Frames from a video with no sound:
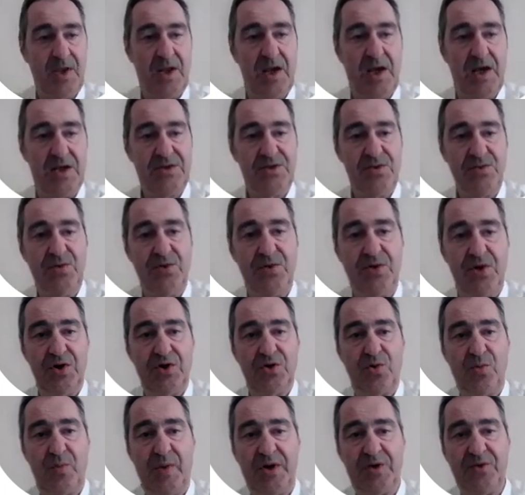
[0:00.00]
As you know,
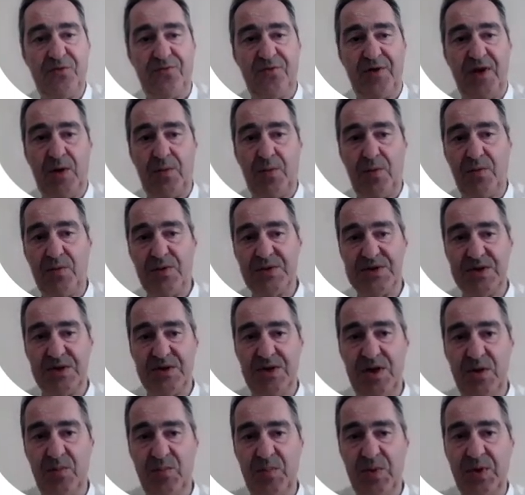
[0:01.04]
the tomato flower is a
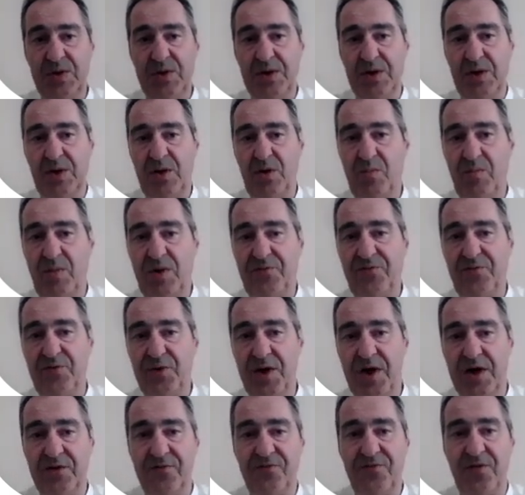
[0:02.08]
typical
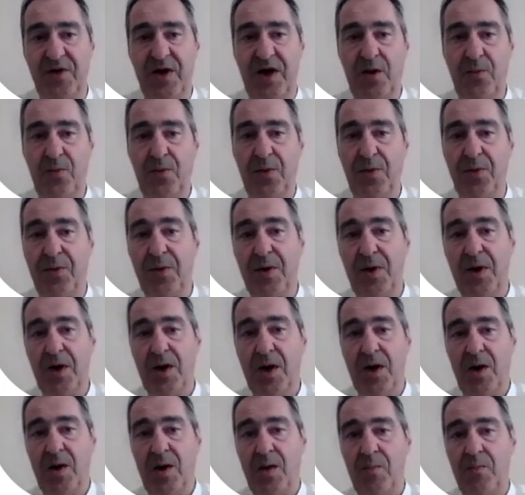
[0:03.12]
hermaphrodite flower
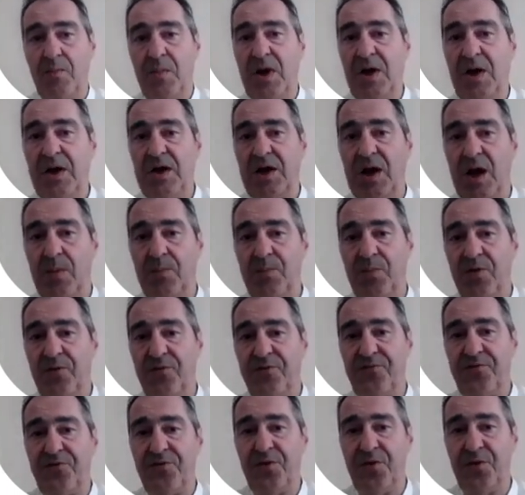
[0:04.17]
made up
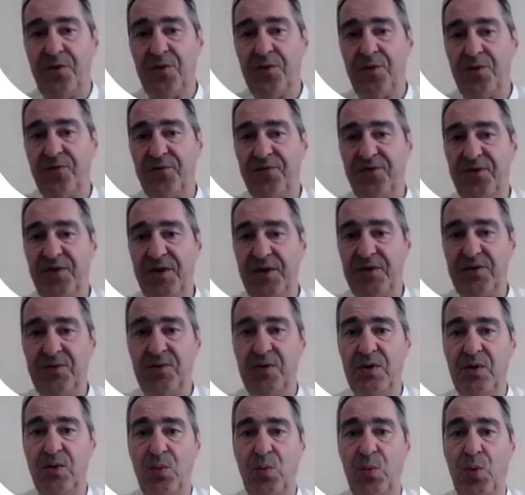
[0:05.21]
of 4
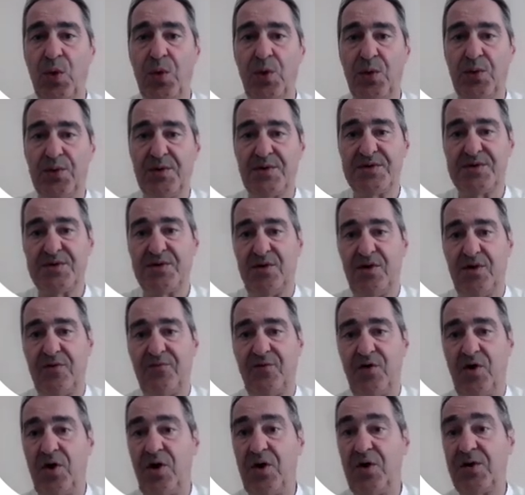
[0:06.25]
concentric whorls
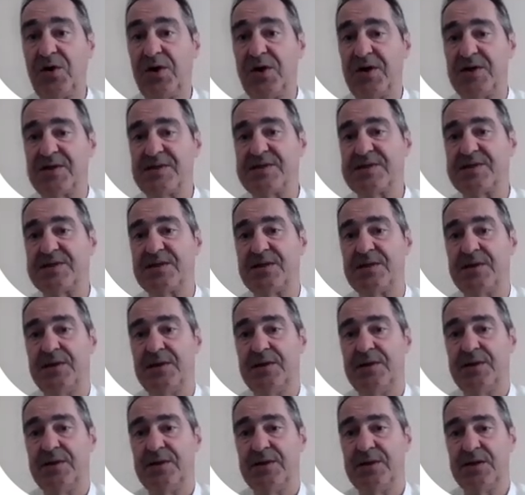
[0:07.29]
of organs:
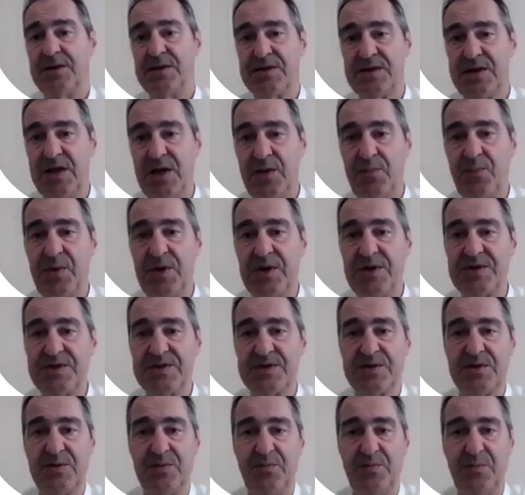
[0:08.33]
the
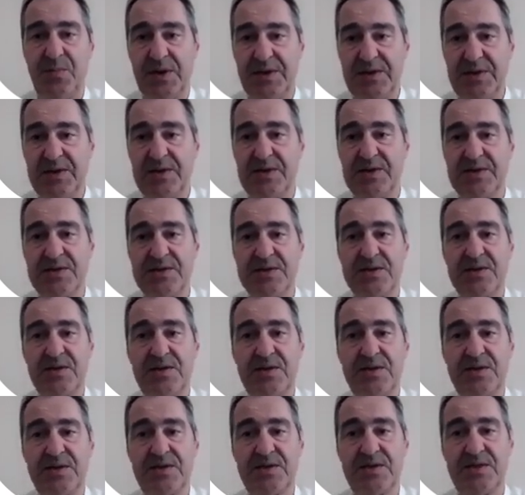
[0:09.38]
sepals, petals,
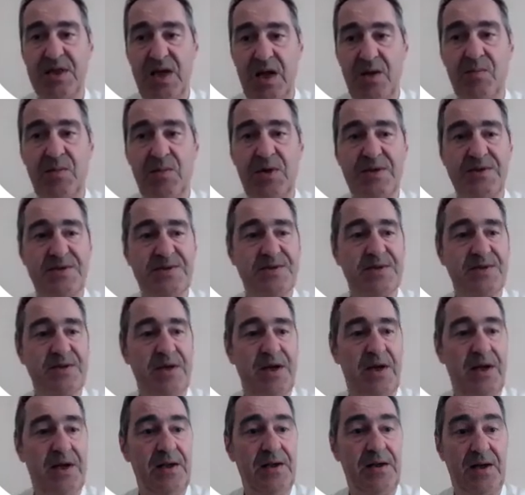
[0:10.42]
stamens,
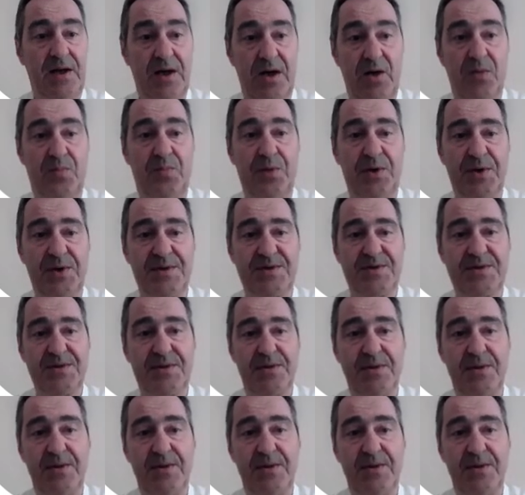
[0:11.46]
and carpels.